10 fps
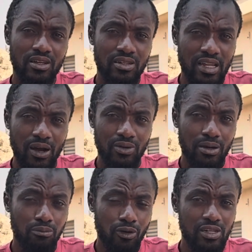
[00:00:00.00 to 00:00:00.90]
Now the
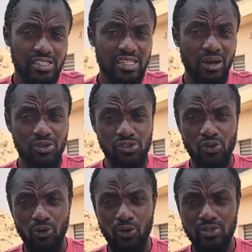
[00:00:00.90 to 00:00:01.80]
ball is now in
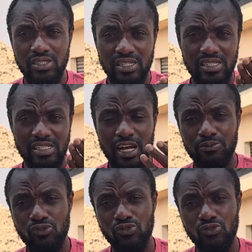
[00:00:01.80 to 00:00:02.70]
your court. It is up
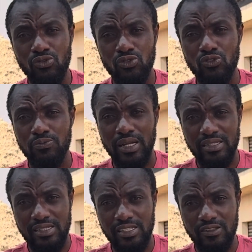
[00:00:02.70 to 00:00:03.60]
to you to
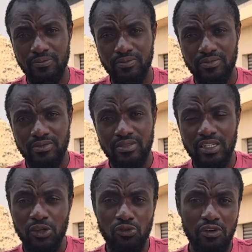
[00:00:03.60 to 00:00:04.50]
practice it.
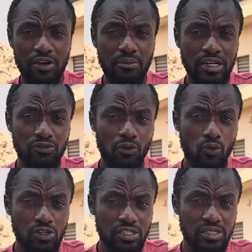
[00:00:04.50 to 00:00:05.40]
Thank you very much for
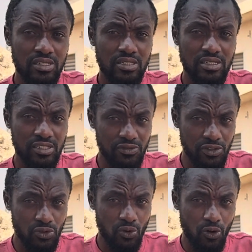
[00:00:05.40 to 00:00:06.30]
watching this
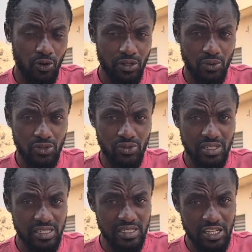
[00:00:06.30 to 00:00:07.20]
video all the way to
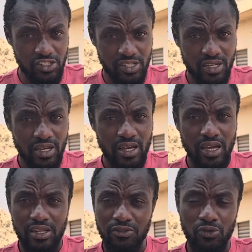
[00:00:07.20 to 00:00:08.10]
this stage.
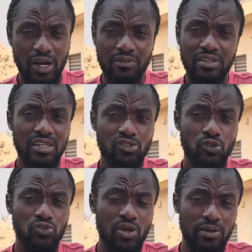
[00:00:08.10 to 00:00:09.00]
And if you haven't yet
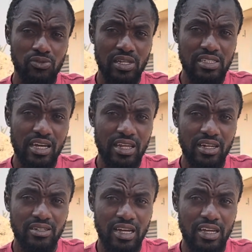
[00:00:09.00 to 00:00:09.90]
subscribed to the
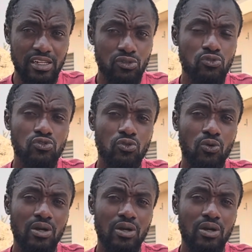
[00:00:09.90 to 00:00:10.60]
channel, kindly do so.